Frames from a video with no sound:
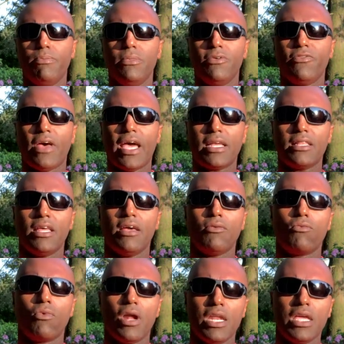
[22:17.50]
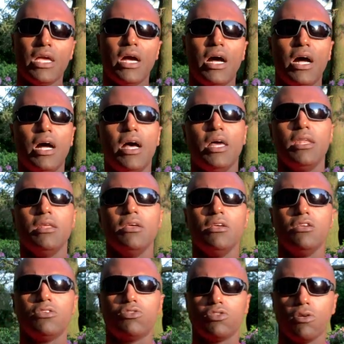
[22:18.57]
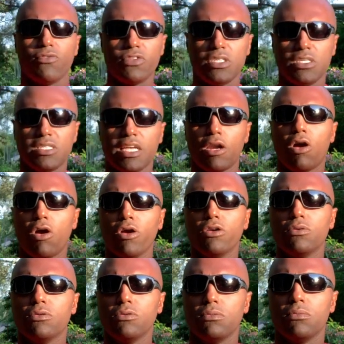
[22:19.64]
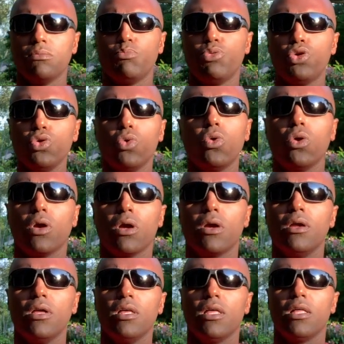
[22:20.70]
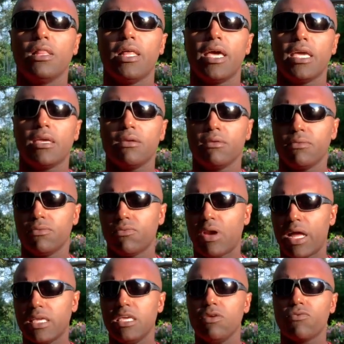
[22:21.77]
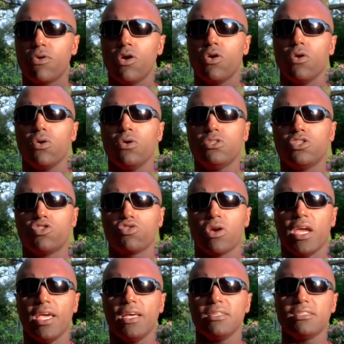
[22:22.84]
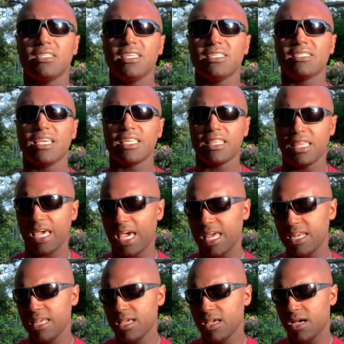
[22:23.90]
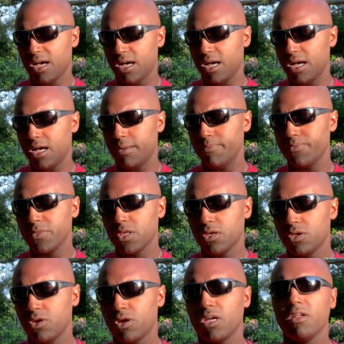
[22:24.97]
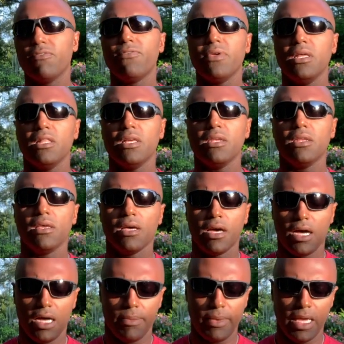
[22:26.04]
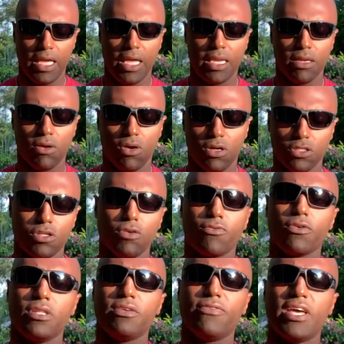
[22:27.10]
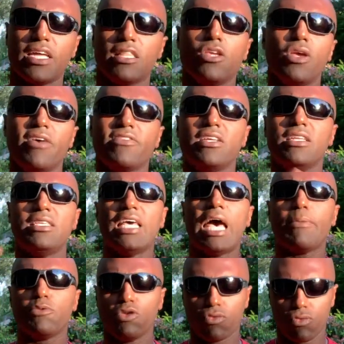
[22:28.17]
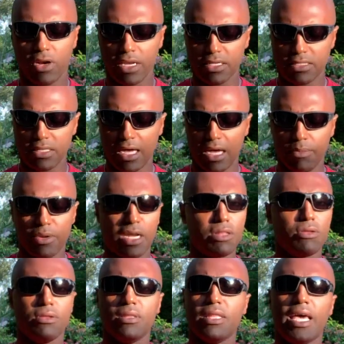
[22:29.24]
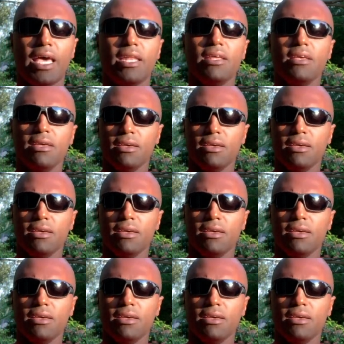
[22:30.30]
fact that running on surfaces that aren't pure, like rocky roads, trails, things like that, you're going to feel it. And also for the fact that you have to adapt your running style. But other than that,